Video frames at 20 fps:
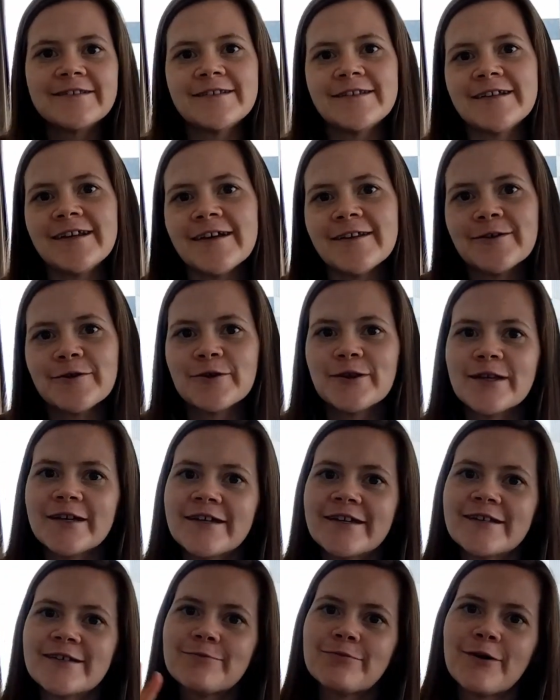did other
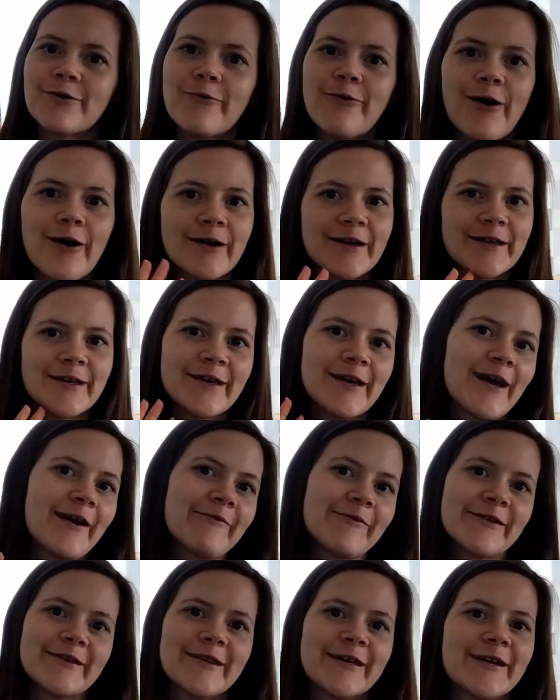things, but walking,
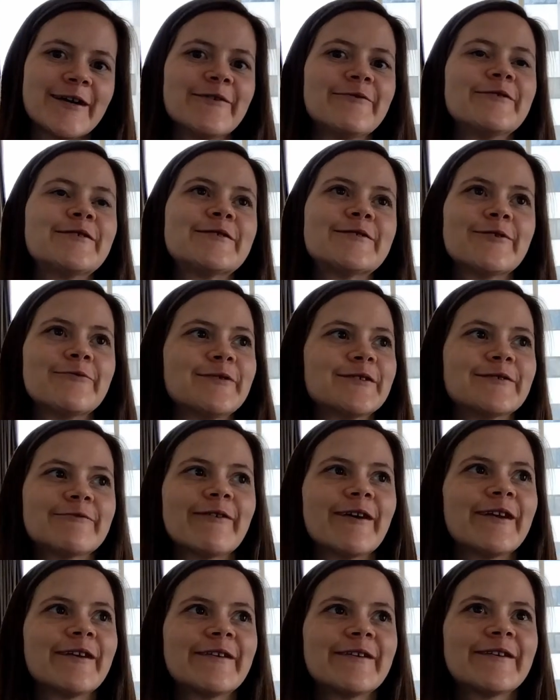everything. It was so much
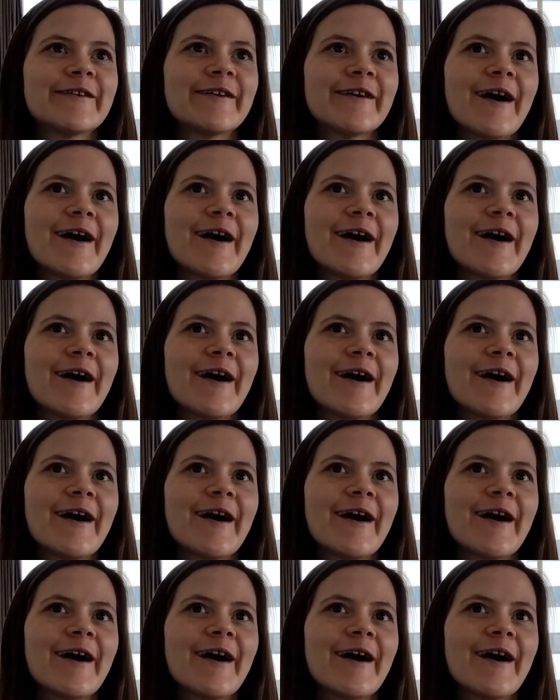fun.